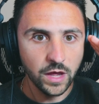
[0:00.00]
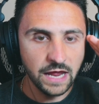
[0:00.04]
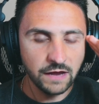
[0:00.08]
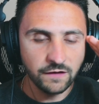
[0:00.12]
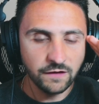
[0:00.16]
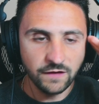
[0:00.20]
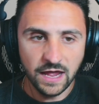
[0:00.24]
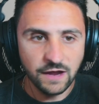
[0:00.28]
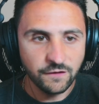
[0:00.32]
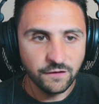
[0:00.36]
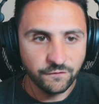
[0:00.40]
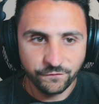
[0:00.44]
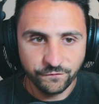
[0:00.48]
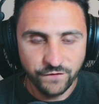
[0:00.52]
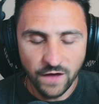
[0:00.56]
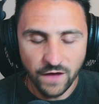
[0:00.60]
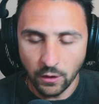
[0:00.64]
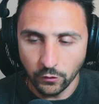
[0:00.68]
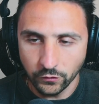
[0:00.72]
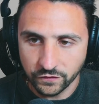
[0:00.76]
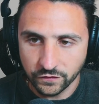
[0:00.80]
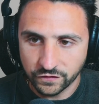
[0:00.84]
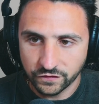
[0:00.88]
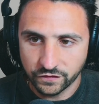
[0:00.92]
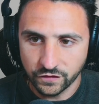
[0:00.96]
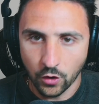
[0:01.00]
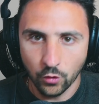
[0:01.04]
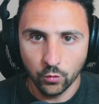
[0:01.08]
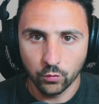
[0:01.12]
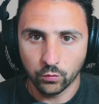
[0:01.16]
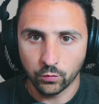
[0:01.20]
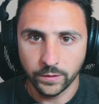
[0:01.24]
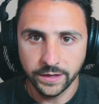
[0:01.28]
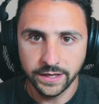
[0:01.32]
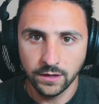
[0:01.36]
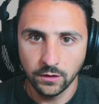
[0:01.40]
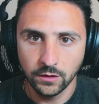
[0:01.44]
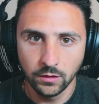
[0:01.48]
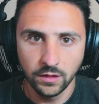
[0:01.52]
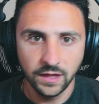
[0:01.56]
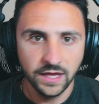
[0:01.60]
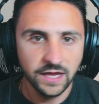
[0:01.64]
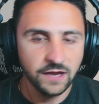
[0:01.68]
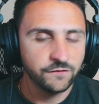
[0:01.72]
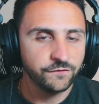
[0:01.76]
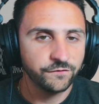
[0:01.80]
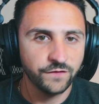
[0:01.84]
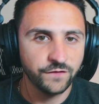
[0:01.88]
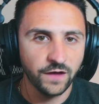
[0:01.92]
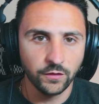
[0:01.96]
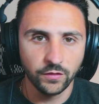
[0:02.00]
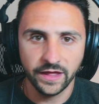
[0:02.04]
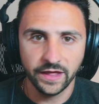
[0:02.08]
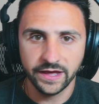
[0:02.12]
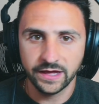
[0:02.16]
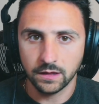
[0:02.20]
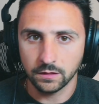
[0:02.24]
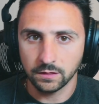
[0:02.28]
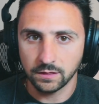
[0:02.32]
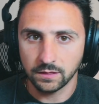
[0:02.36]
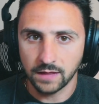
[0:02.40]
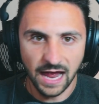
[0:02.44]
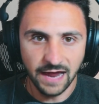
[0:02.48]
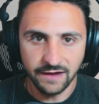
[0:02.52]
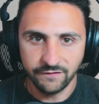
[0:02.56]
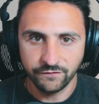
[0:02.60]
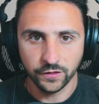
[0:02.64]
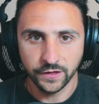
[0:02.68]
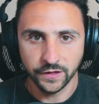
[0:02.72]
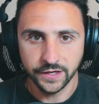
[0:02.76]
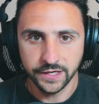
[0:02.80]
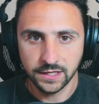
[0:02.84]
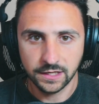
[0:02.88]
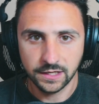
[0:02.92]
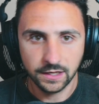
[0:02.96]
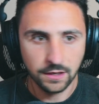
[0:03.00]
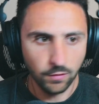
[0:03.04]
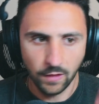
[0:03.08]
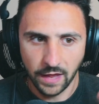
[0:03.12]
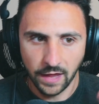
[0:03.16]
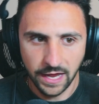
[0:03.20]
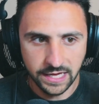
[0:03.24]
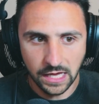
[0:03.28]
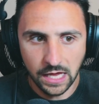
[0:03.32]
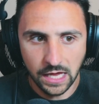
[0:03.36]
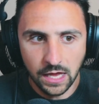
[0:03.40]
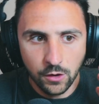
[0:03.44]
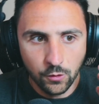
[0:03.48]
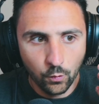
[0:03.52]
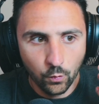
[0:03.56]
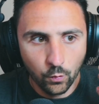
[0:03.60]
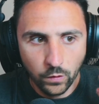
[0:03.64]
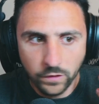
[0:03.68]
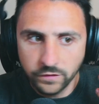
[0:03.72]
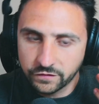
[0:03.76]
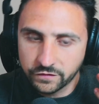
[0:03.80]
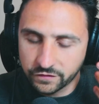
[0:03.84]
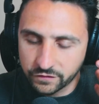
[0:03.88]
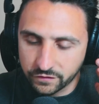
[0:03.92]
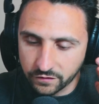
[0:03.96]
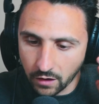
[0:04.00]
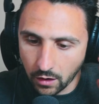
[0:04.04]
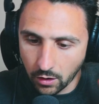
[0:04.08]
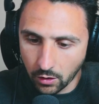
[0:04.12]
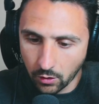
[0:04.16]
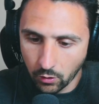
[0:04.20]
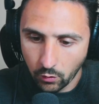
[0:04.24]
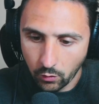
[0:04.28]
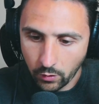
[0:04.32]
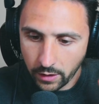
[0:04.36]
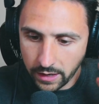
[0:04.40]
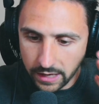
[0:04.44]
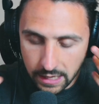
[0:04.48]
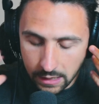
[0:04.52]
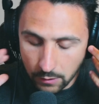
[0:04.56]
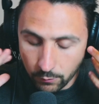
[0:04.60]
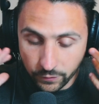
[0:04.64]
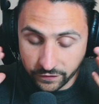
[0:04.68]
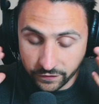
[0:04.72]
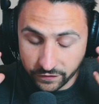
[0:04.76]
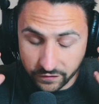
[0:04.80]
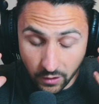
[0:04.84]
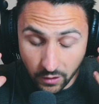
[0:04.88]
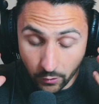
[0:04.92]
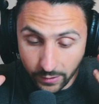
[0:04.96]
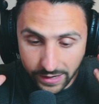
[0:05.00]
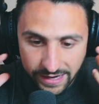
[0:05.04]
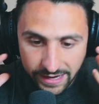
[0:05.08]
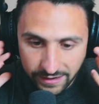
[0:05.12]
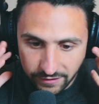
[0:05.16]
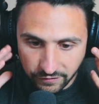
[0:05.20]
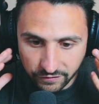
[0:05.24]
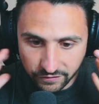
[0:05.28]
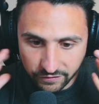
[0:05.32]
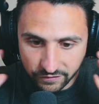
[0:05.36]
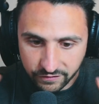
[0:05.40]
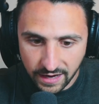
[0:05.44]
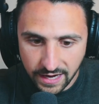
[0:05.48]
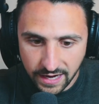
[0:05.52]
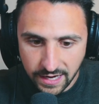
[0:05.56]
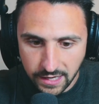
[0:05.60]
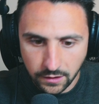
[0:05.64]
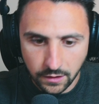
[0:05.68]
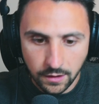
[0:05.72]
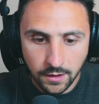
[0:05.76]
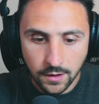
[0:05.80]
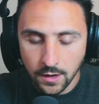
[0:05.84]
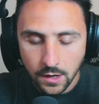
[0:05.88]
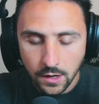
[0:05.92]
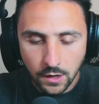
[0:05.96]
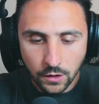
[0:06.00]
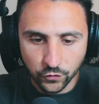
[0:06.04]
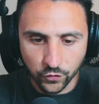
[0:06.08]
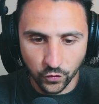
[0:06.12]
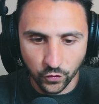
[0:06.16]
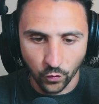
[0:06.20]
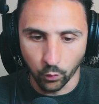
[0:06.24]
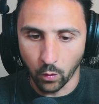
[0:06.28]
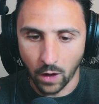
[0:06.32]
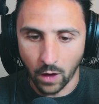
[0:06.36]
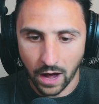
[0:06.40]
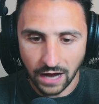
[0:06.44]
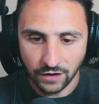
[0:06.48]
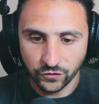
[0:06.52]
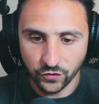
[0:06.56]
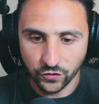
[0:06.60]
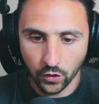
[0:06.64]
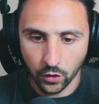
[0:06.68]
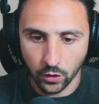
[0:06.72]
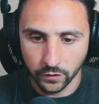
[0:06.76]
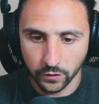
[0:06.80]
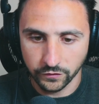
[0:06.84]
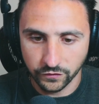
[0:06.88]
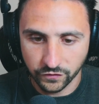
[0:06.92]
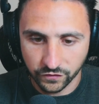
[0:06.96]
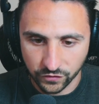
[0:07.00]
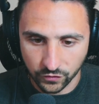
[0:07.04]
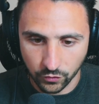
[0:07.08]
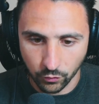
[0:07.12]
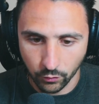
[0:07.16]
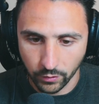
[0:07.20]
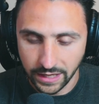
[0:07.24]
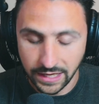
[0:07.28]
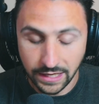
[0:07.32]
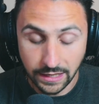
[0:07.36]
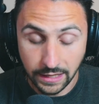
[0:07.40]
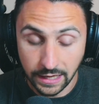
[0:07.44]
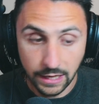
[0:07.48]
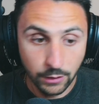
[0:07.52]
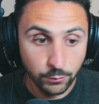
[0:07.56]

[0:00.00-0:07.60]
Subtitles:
It felt so real. It felt like a live leak. Like it was so insane to watch on screen.